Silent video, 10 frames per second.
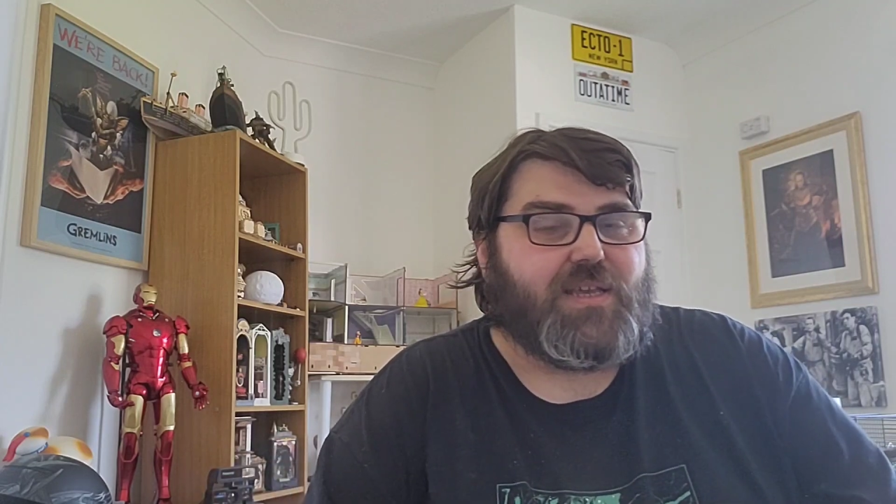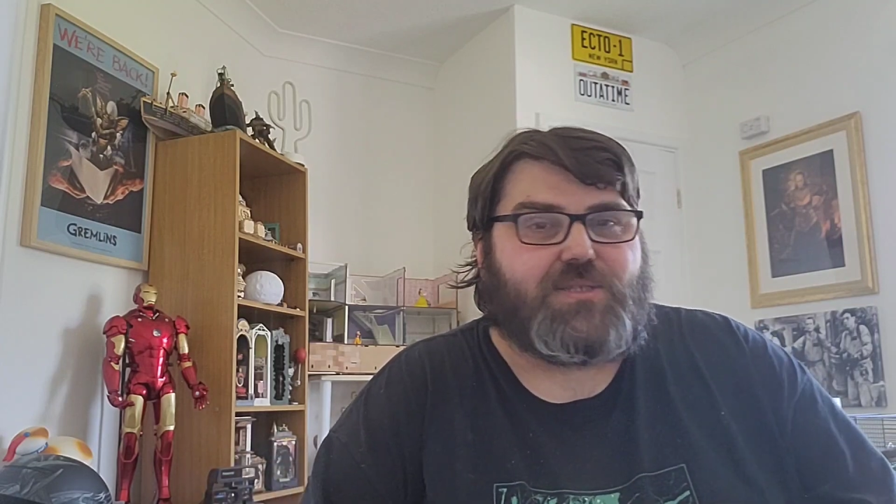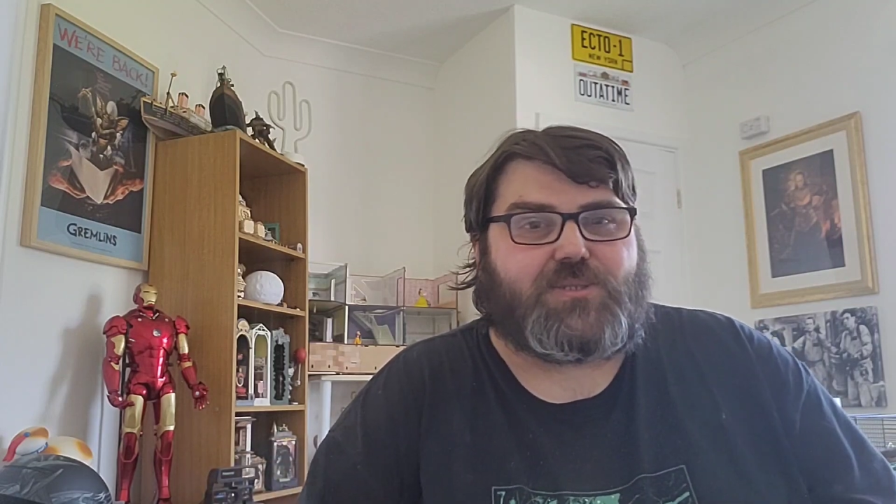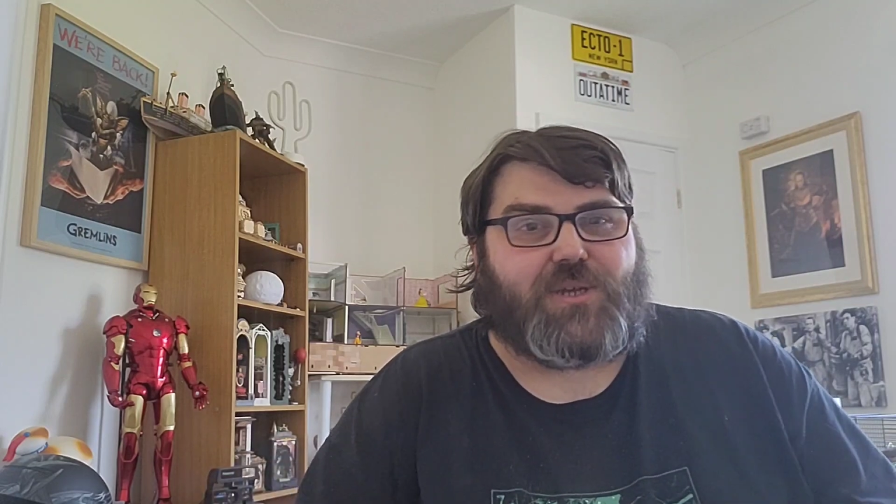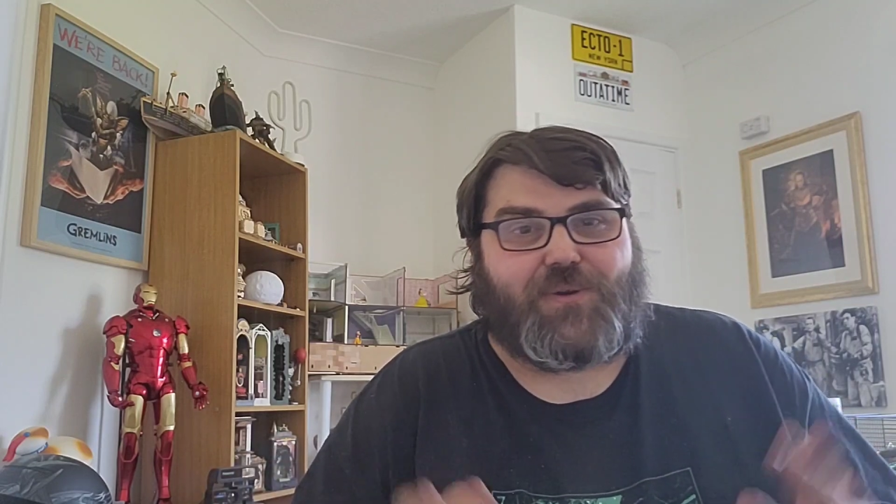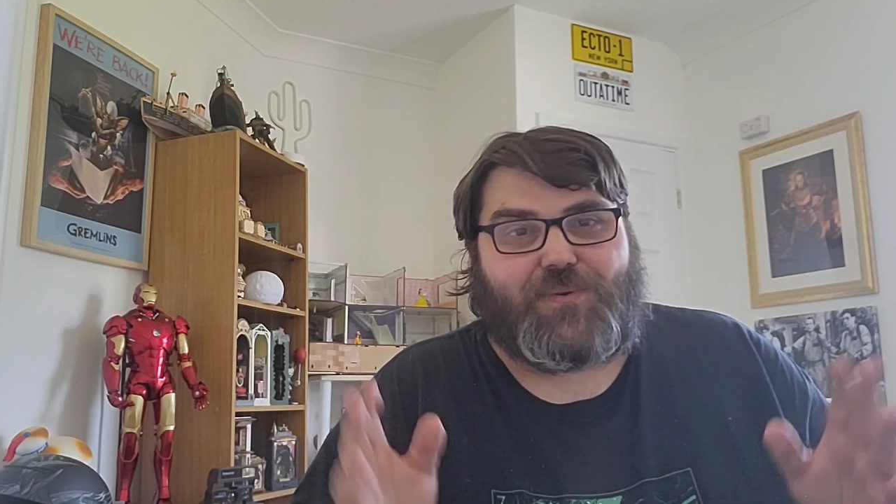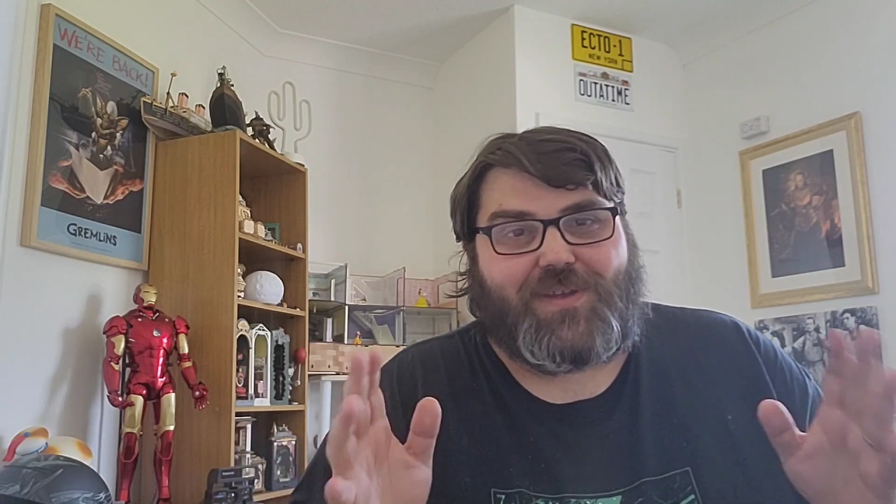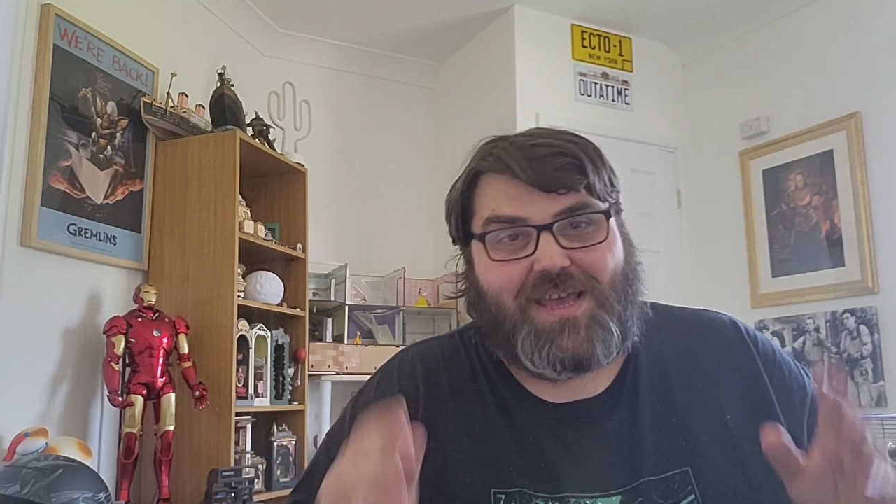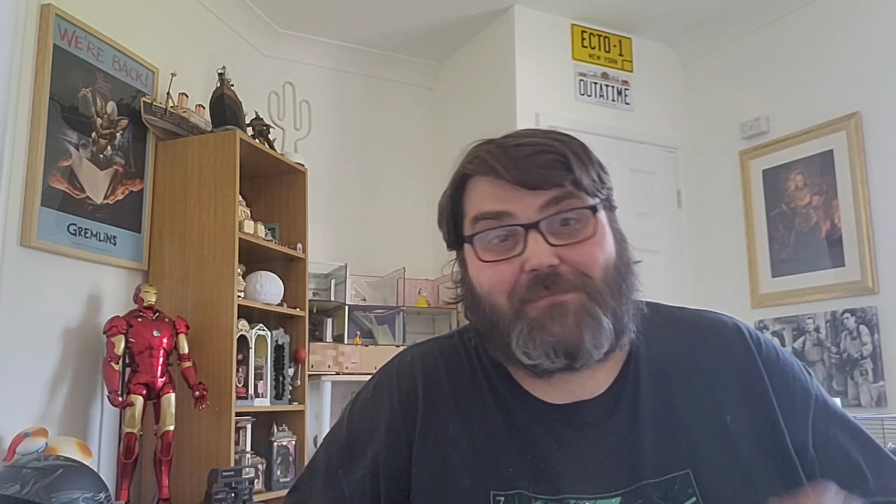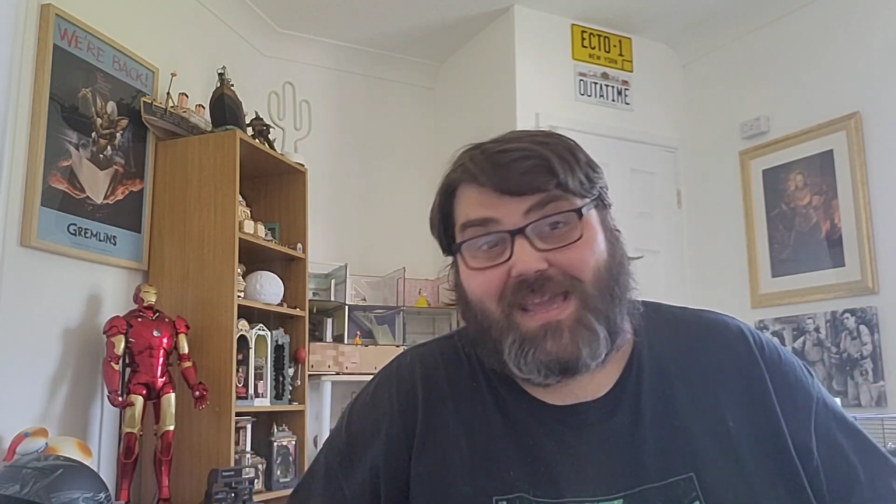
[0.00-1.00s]

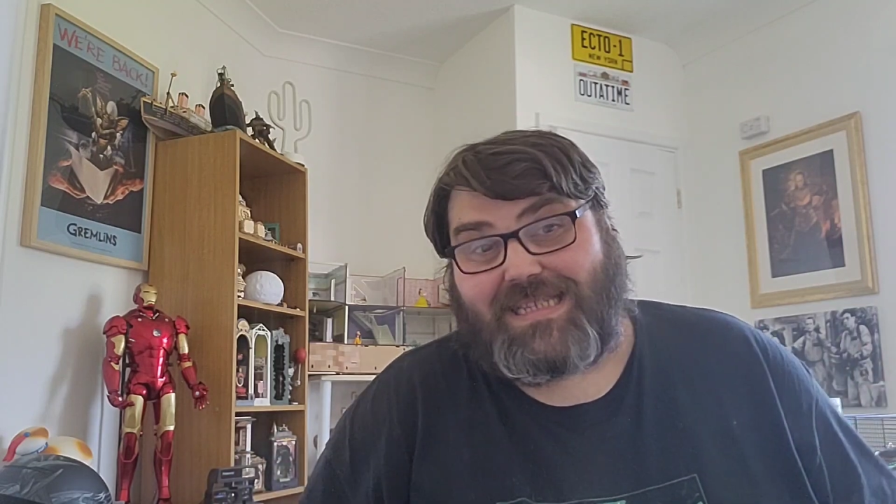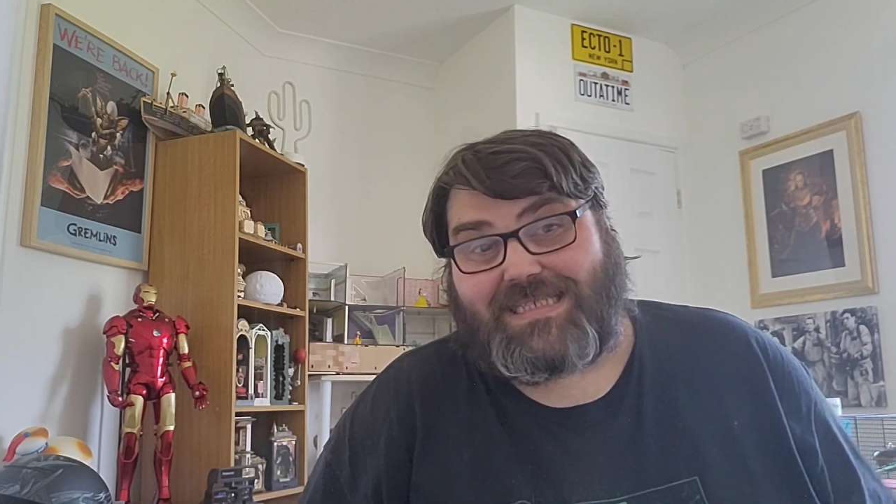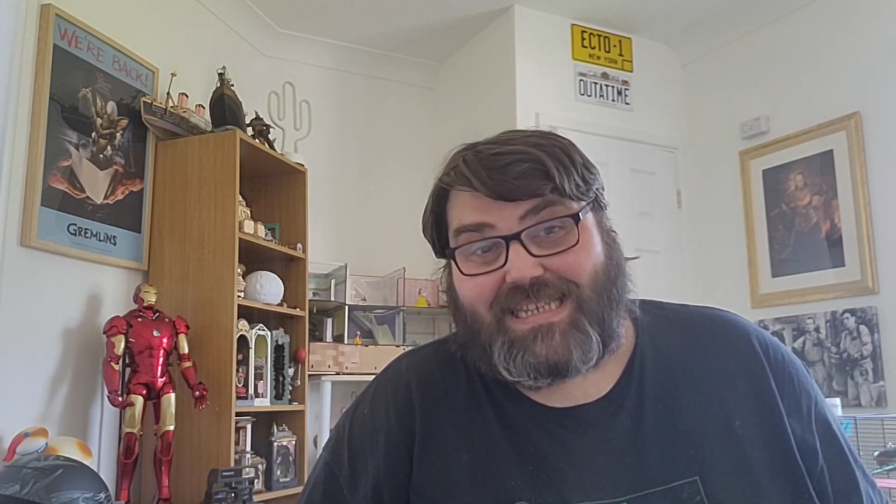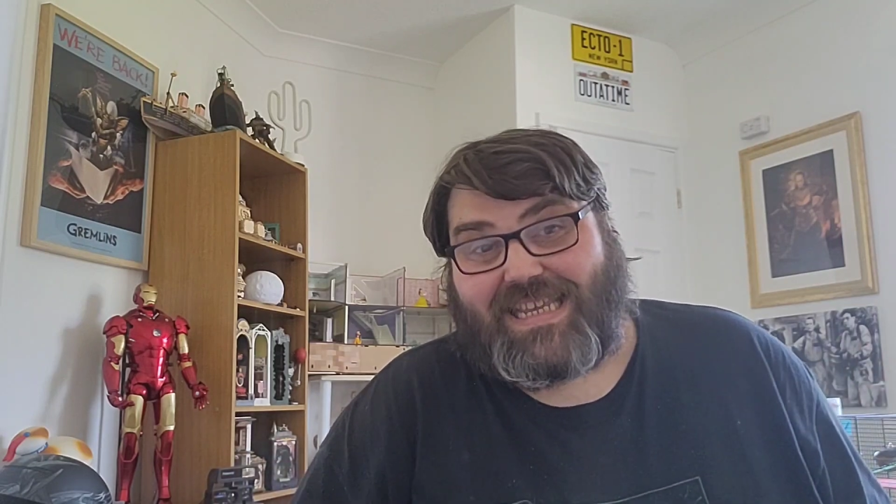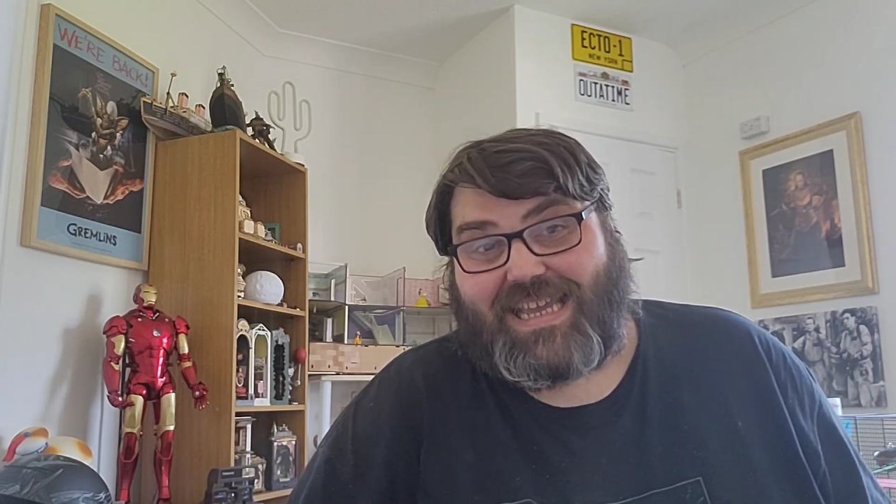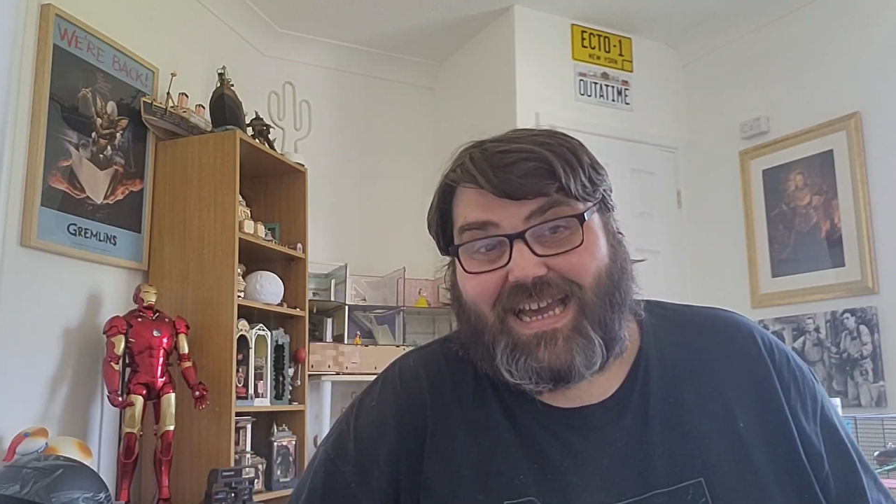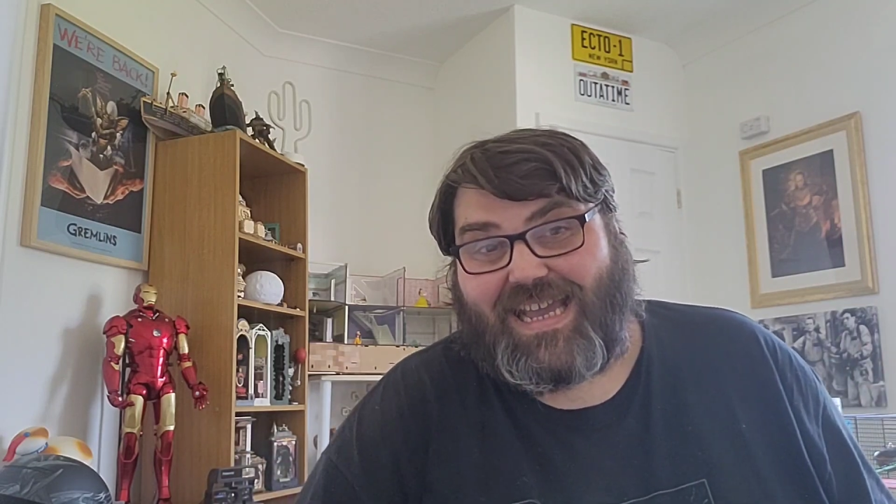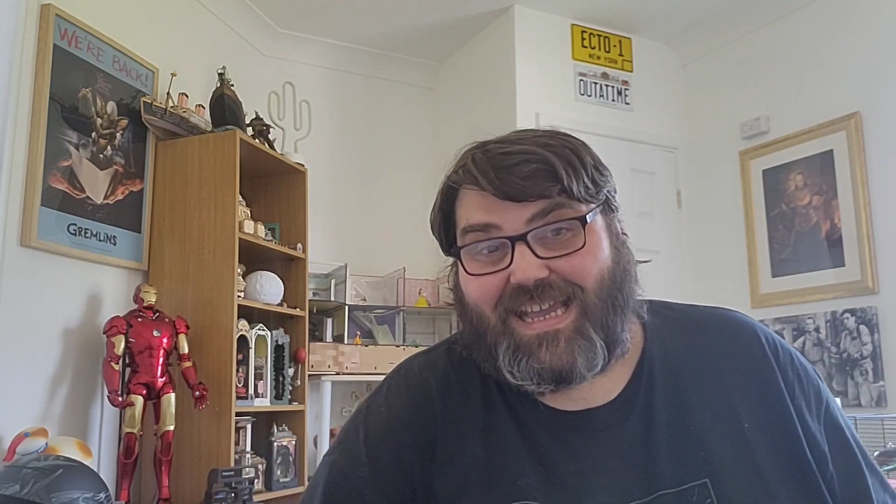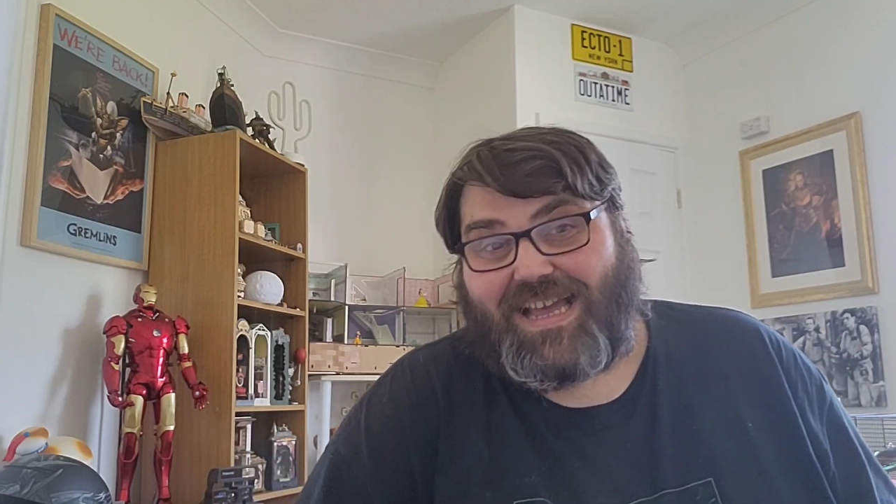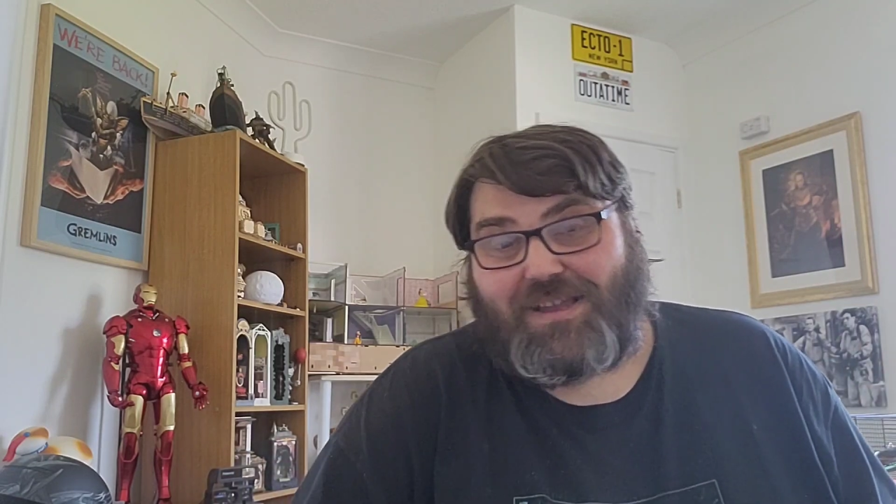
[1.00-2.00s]
So amazingly, I,